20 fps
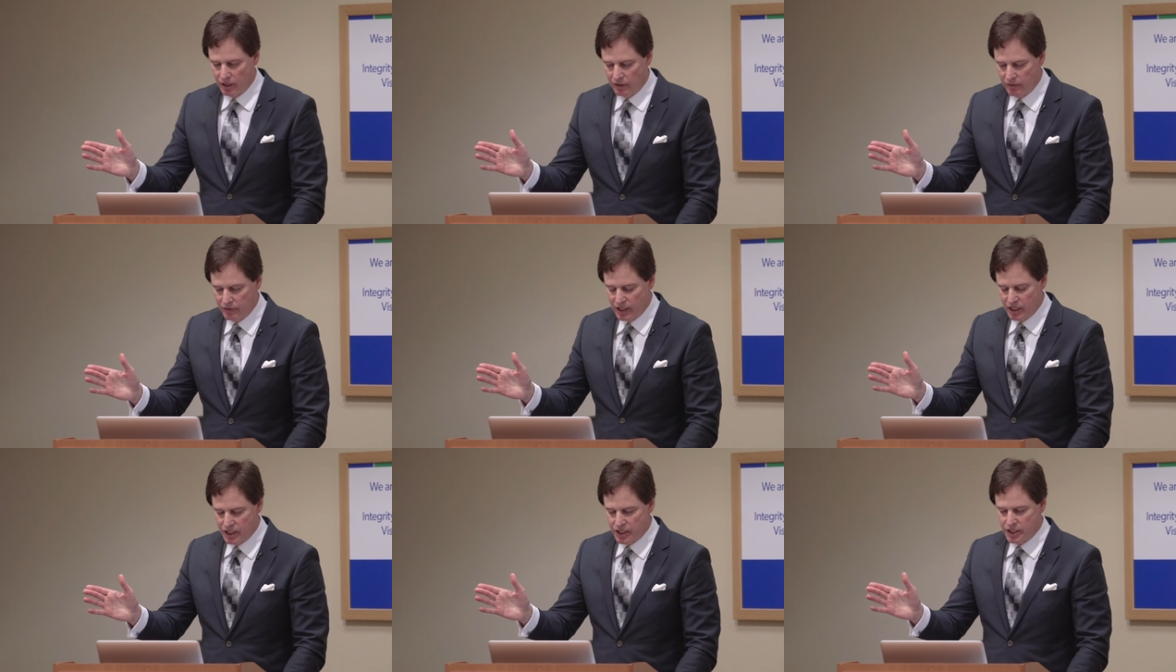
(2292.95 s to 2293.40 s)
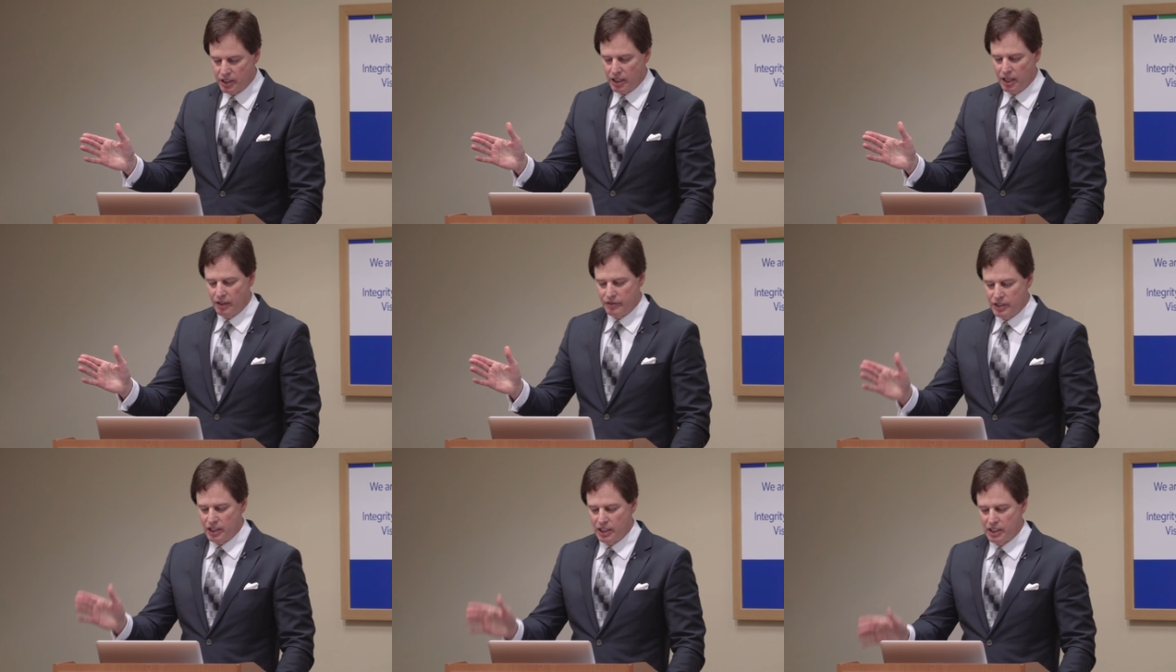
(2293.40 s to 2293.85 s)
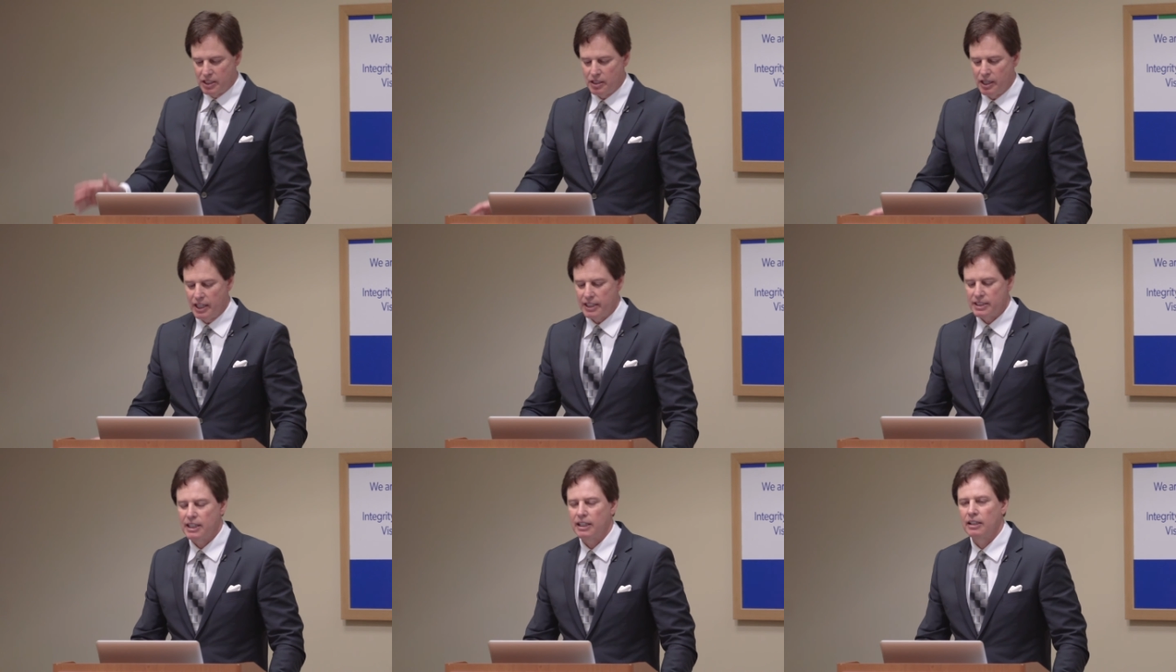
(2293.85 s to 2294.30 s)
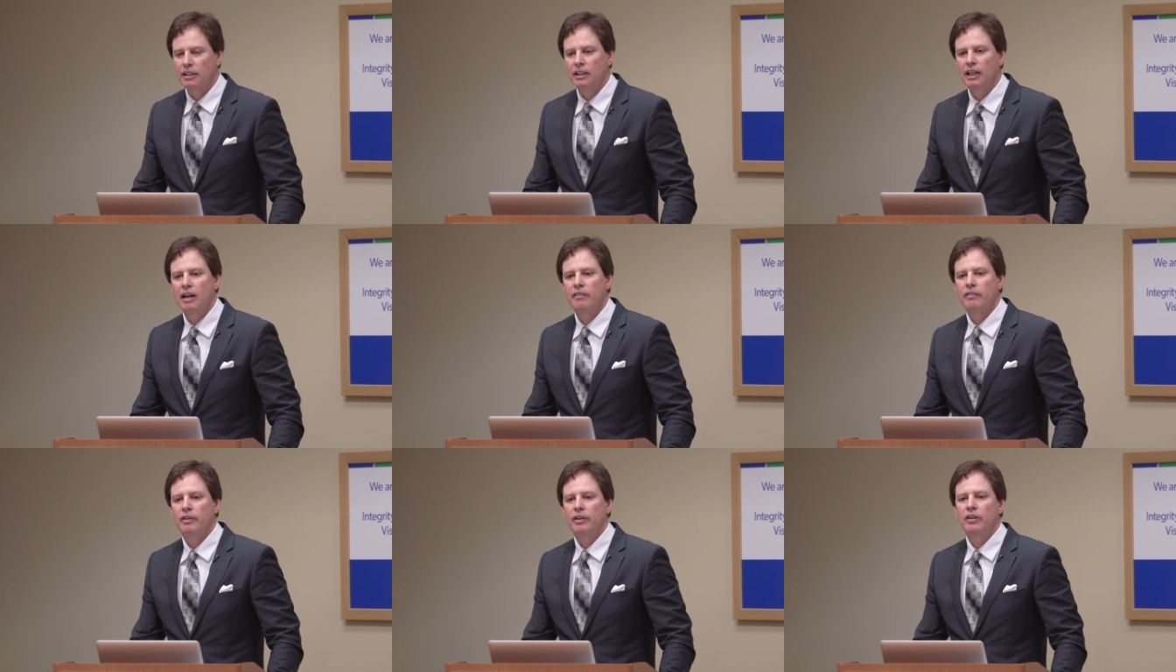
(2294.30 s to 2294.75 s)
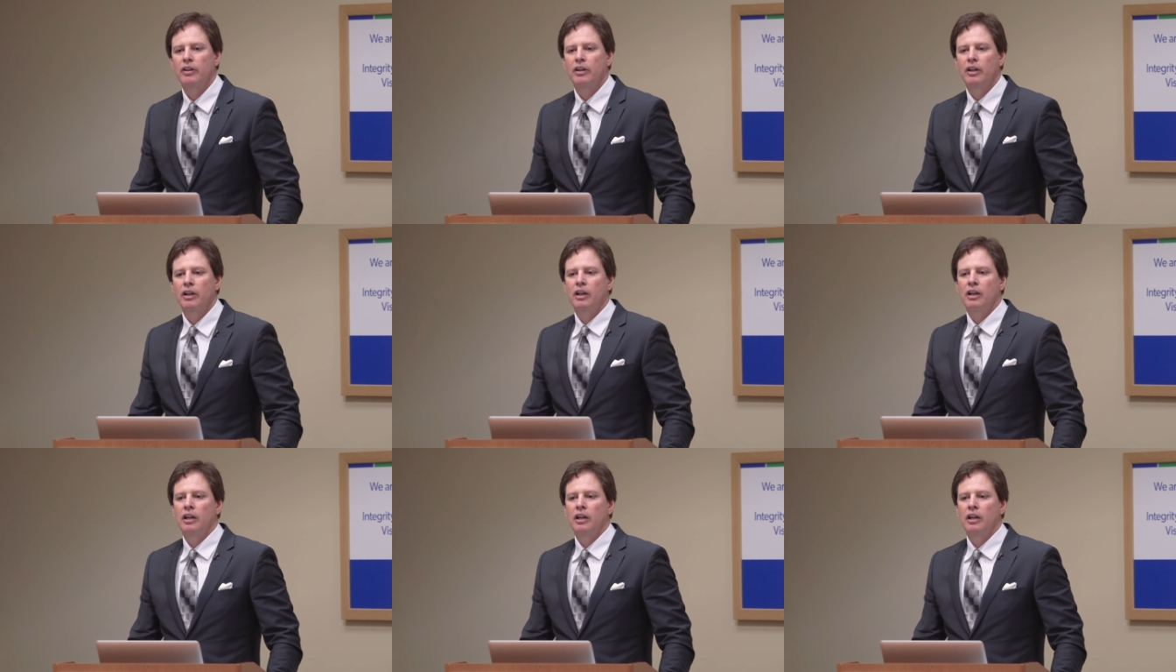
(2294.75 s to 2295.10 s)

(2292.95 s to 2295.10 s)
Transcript: of this stuff since 1911.